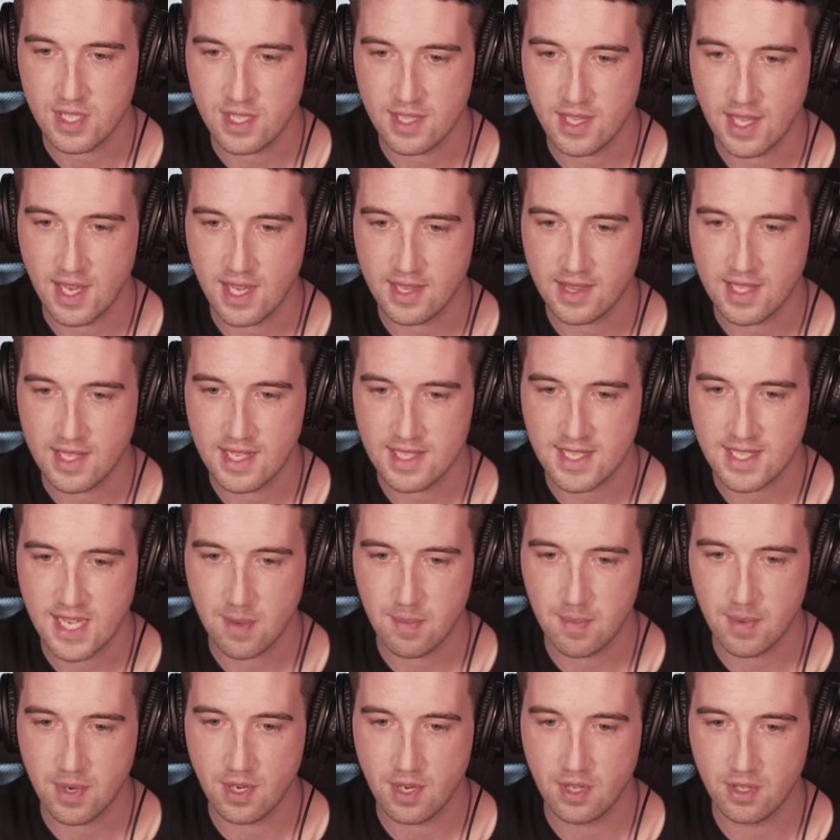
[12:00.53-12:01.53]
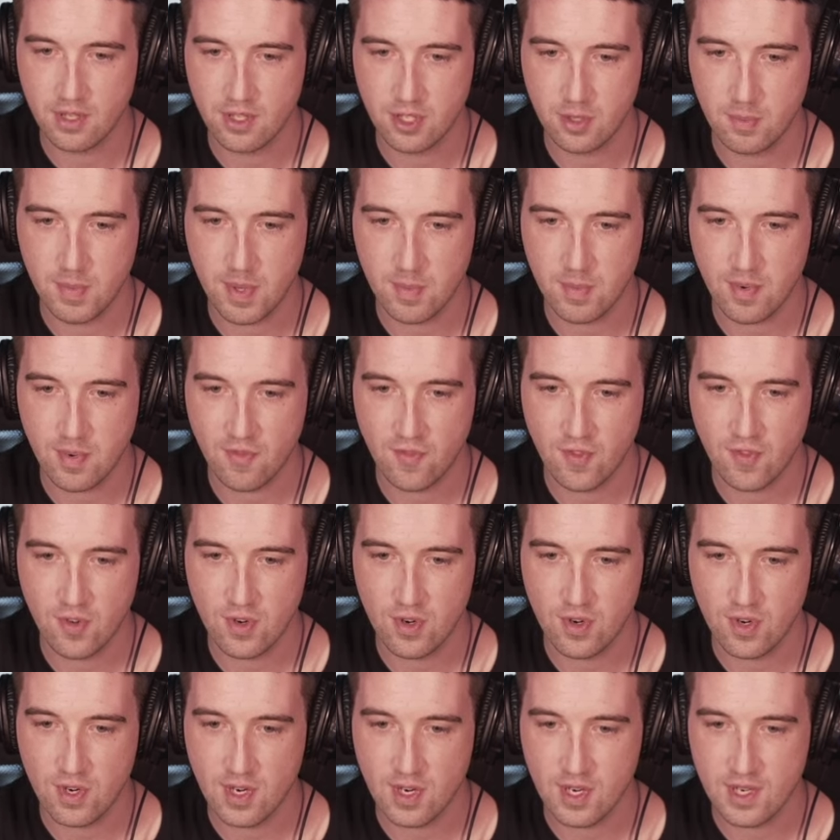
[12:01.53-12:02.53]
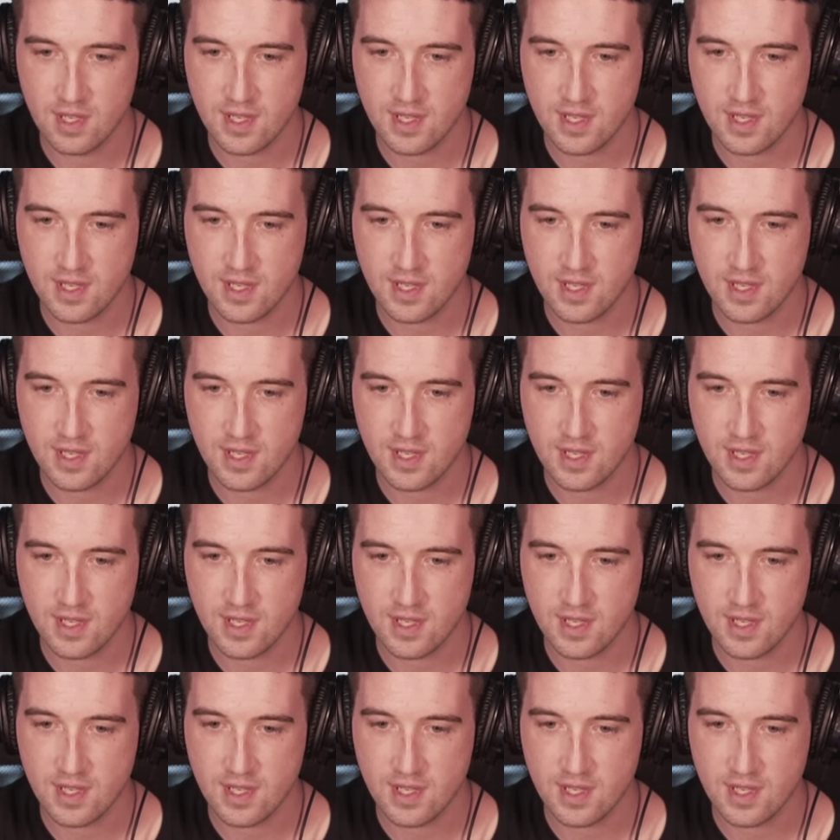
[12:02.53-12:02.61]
that that's happening a little bit before,